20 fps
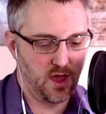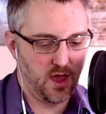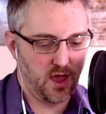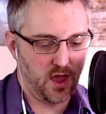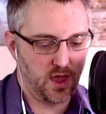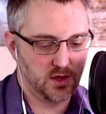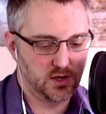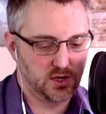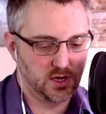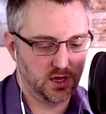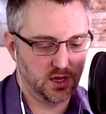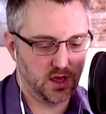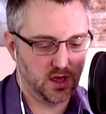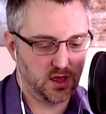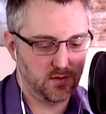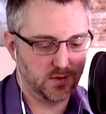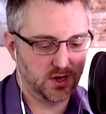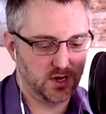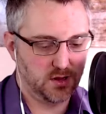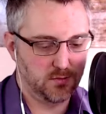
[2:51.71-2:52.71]
And she came
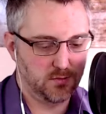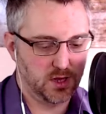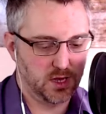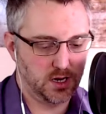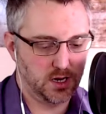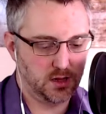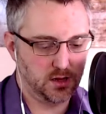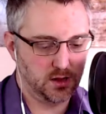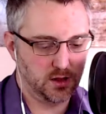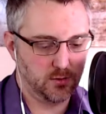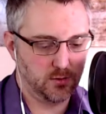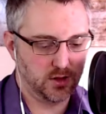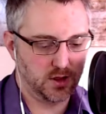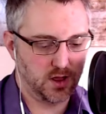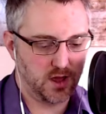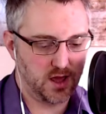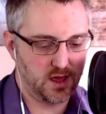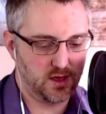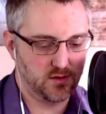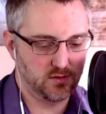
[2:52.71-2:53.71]
in immediately with
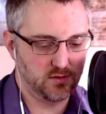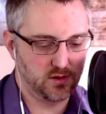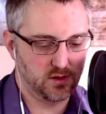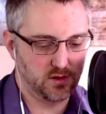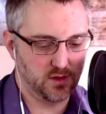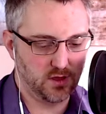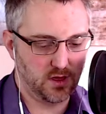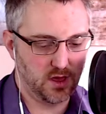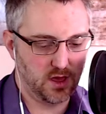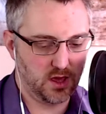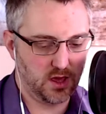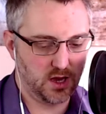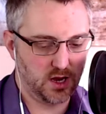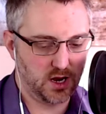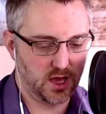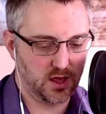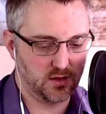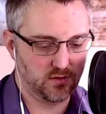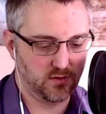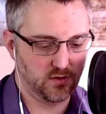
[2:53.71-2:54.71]
haste to the king and
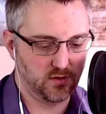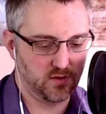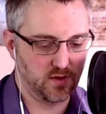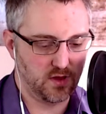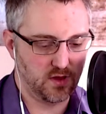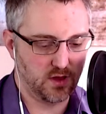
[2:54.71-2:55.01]
asked, saying,